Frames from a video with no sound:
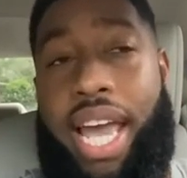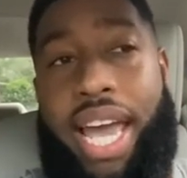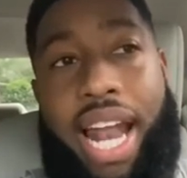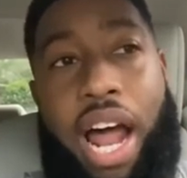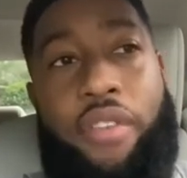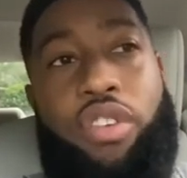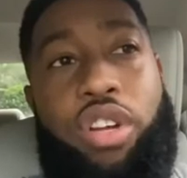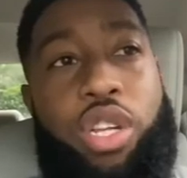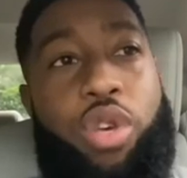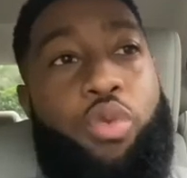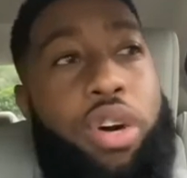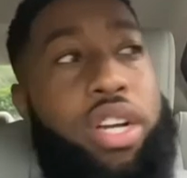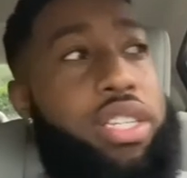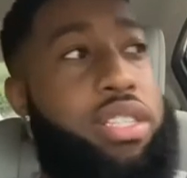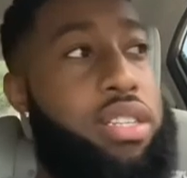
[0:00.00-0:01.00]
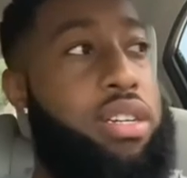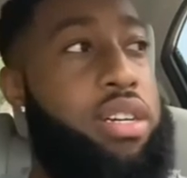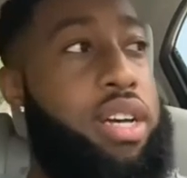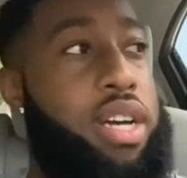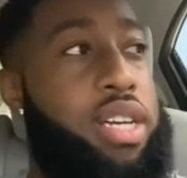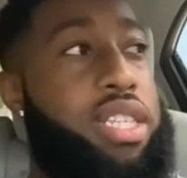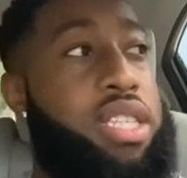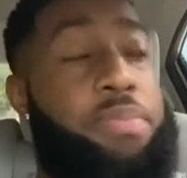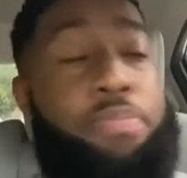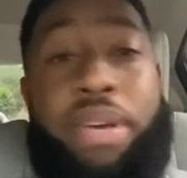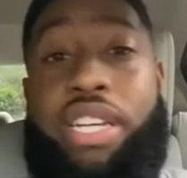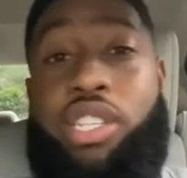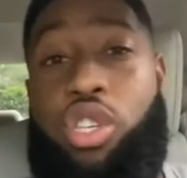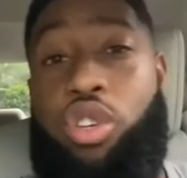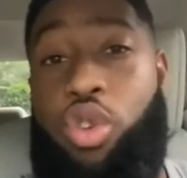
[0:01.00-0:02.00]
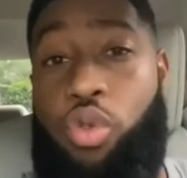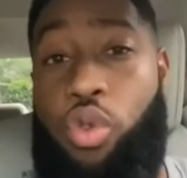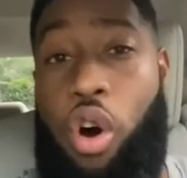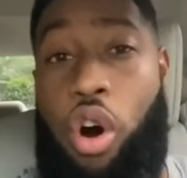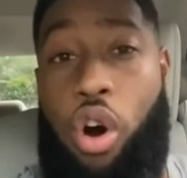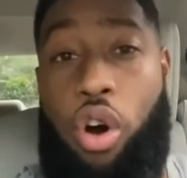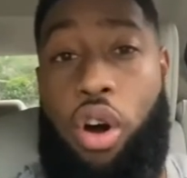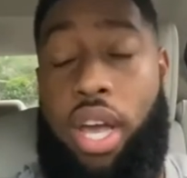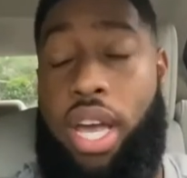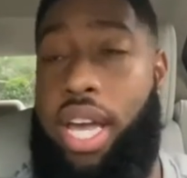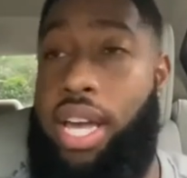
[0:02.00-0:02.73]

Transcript: And I really wanted to speak to you all.